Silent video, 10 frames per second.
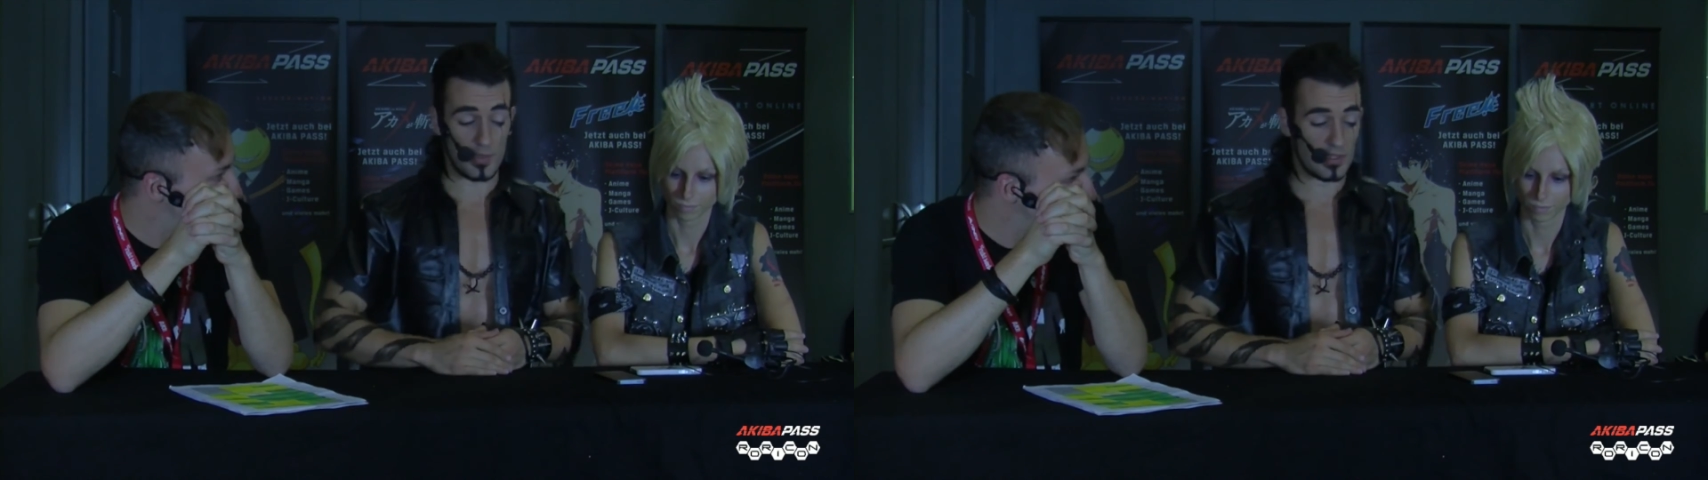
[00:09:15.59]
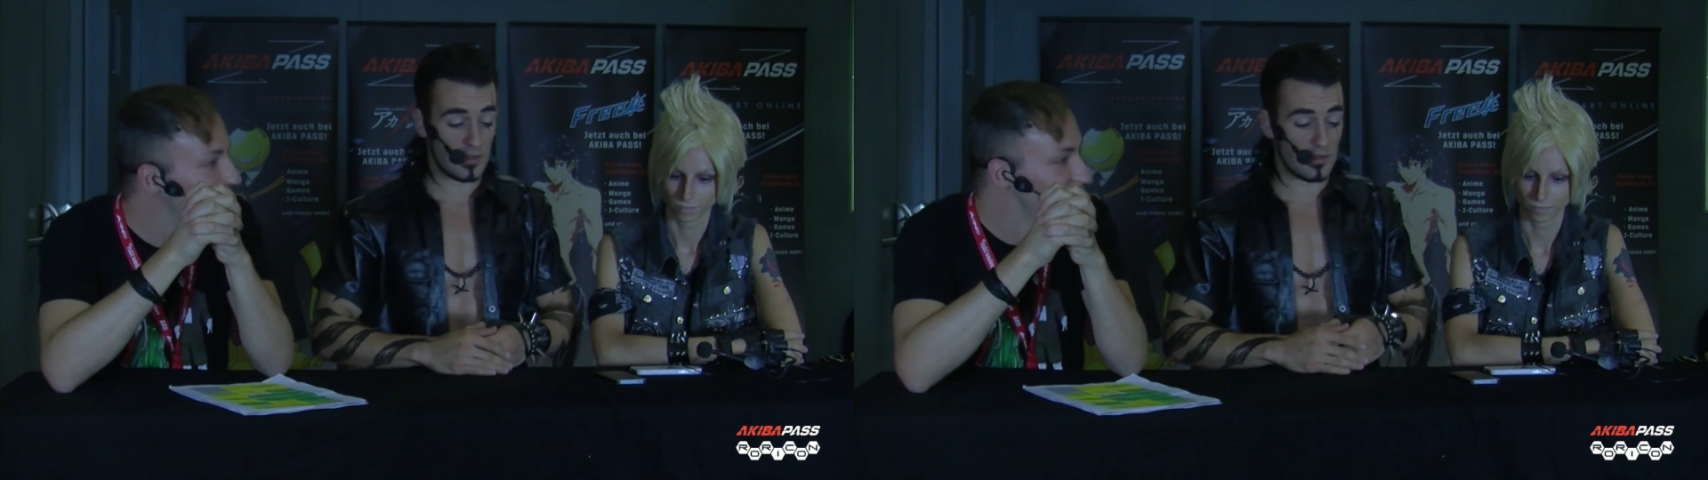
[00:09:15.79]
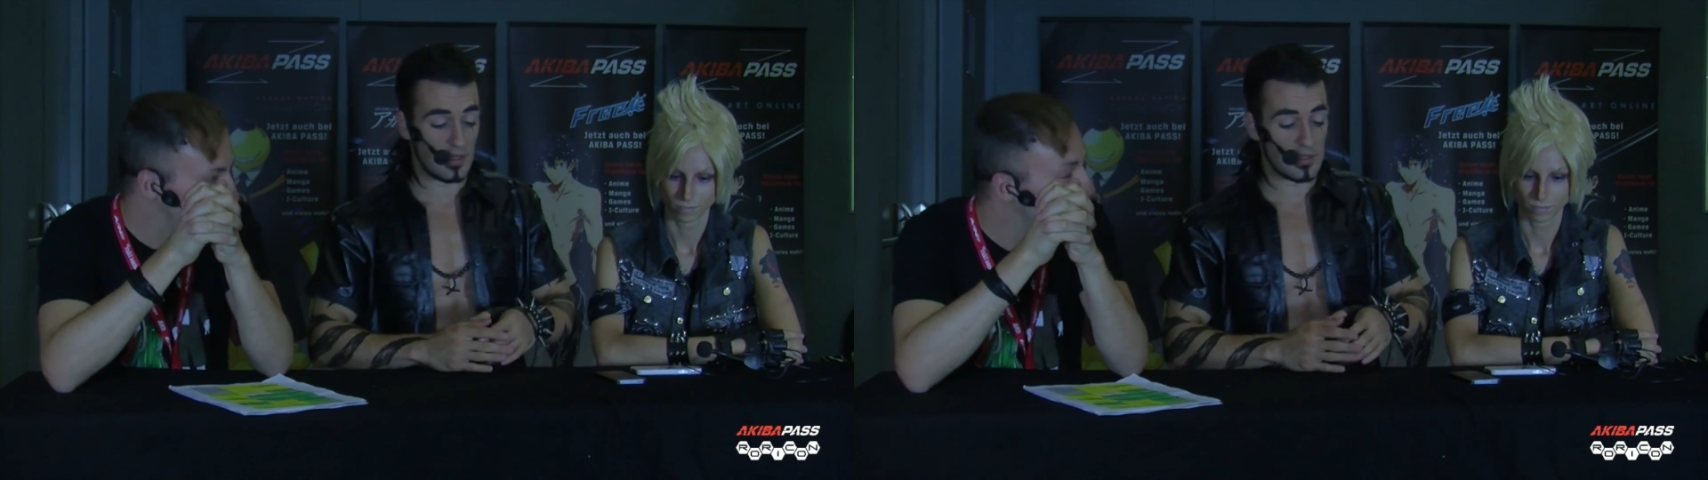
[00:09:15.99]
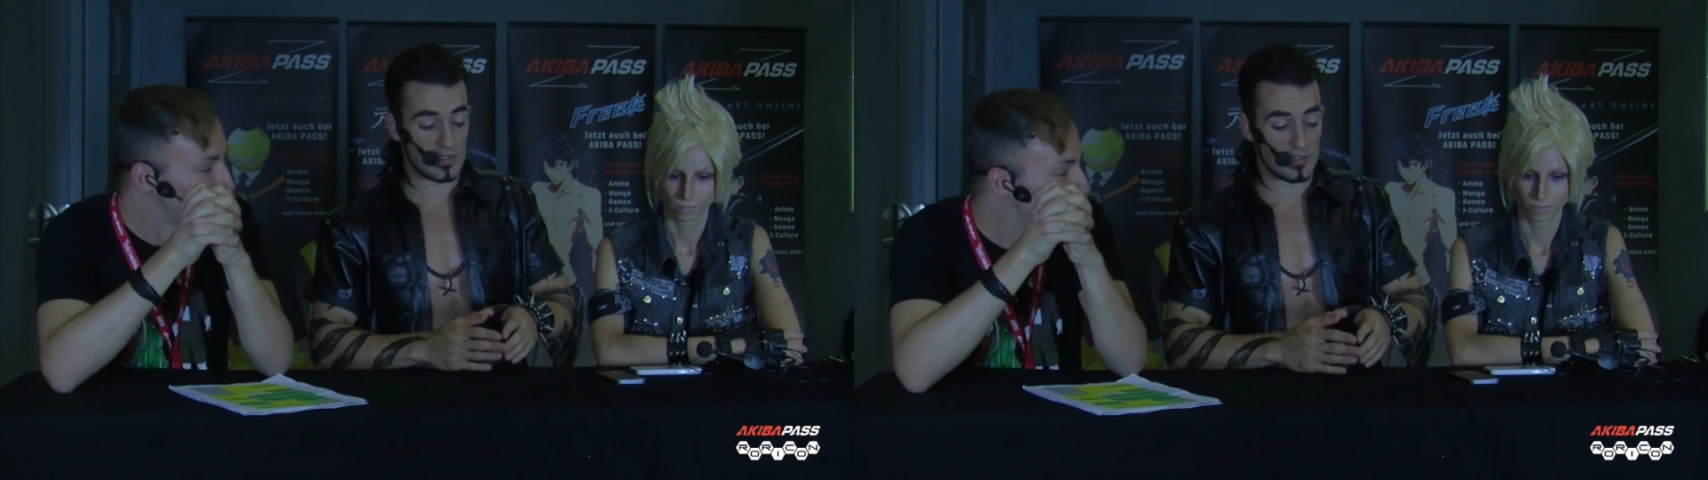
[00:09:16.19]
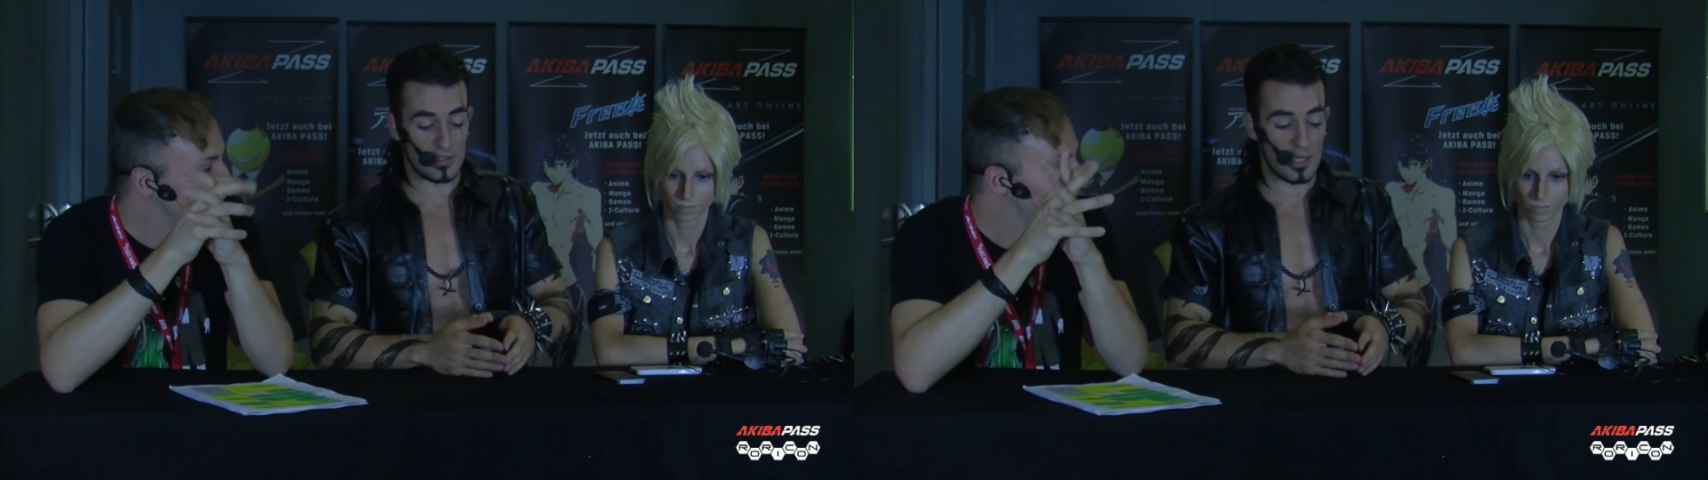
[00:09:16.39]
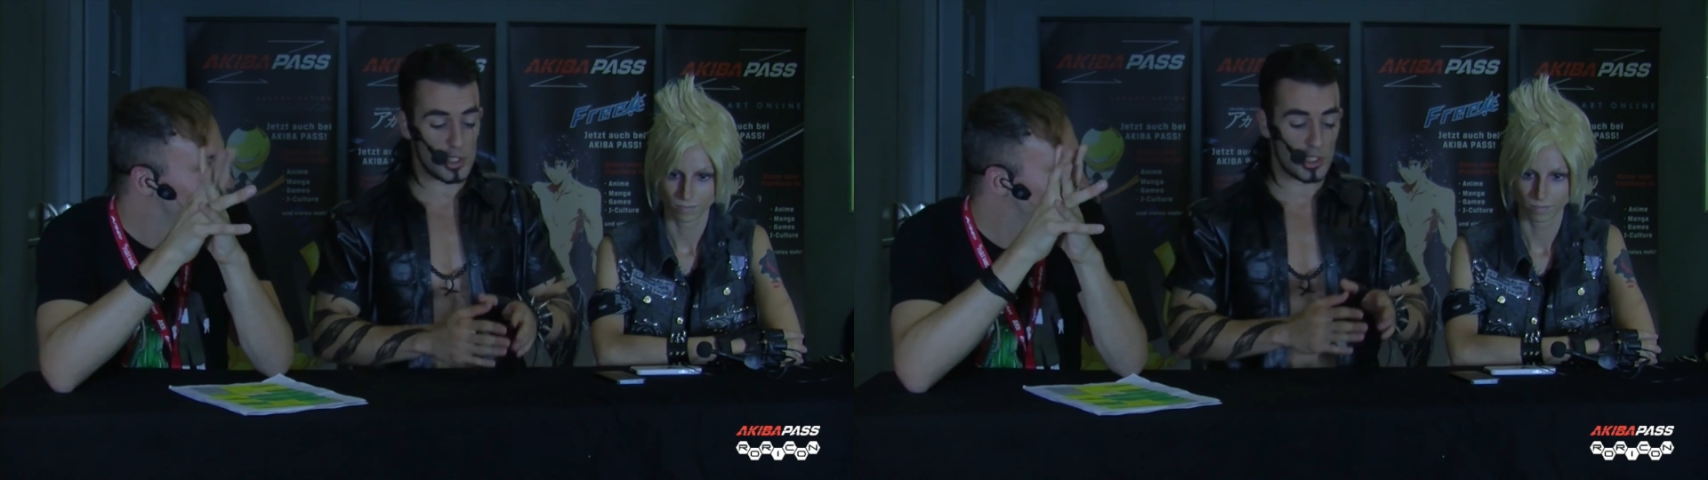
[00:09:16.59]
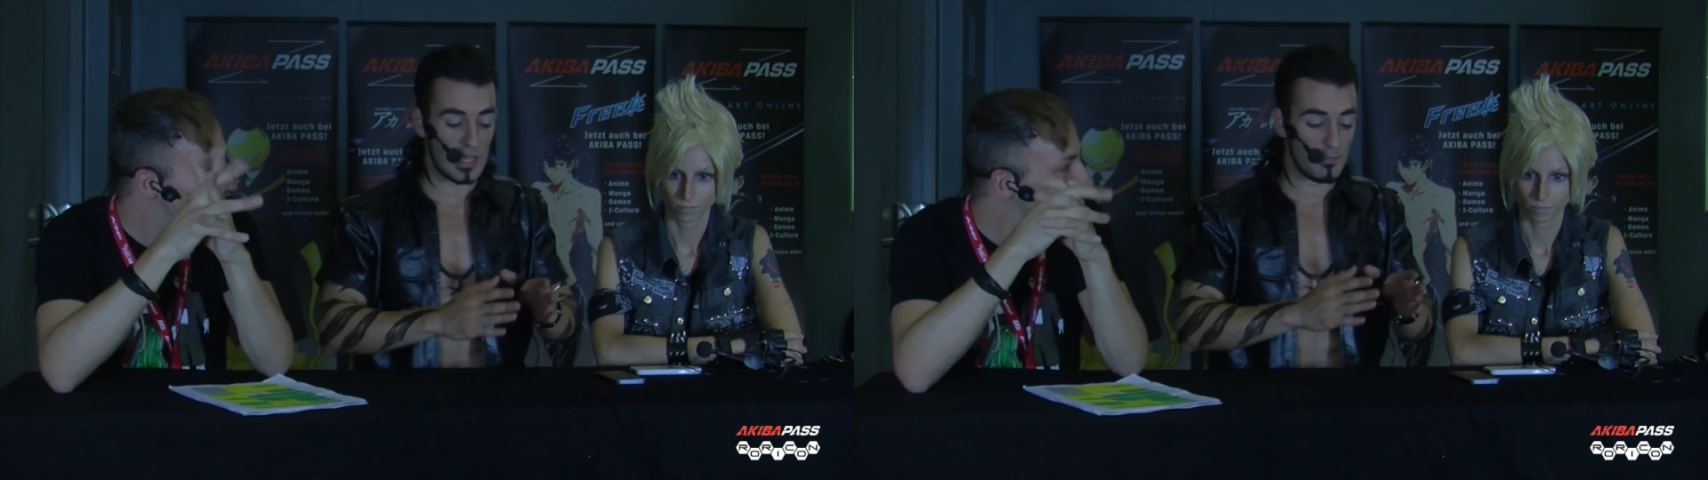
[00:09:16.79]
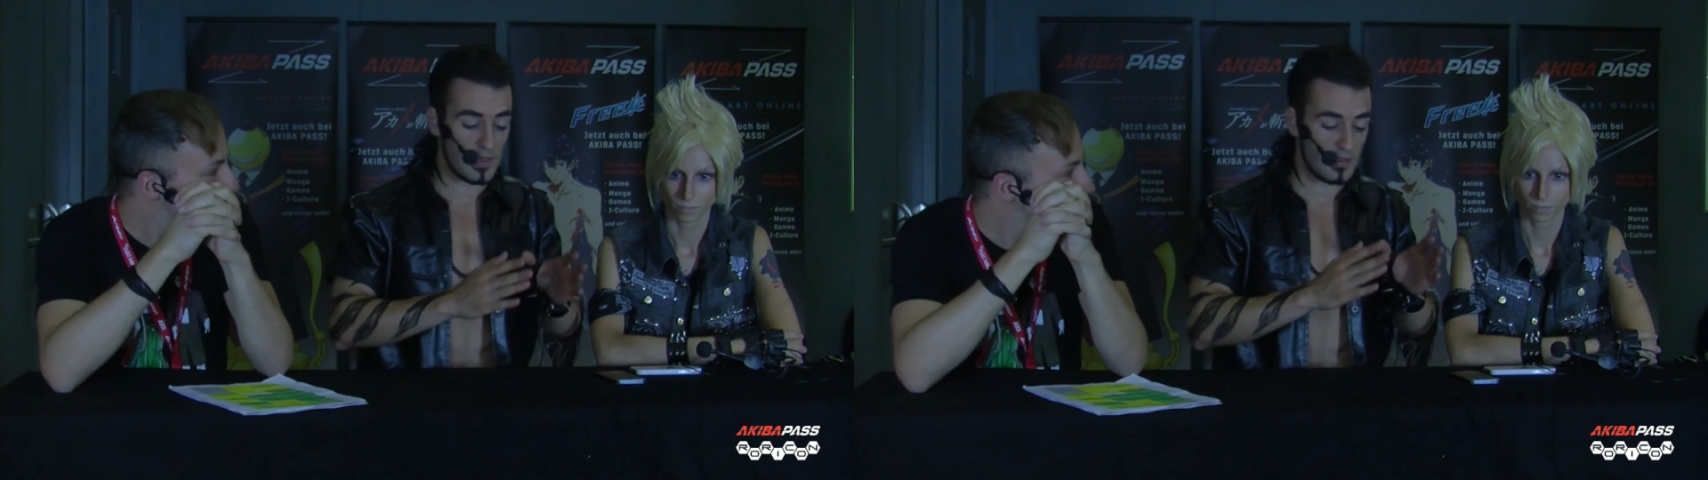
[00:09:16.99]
But there should not be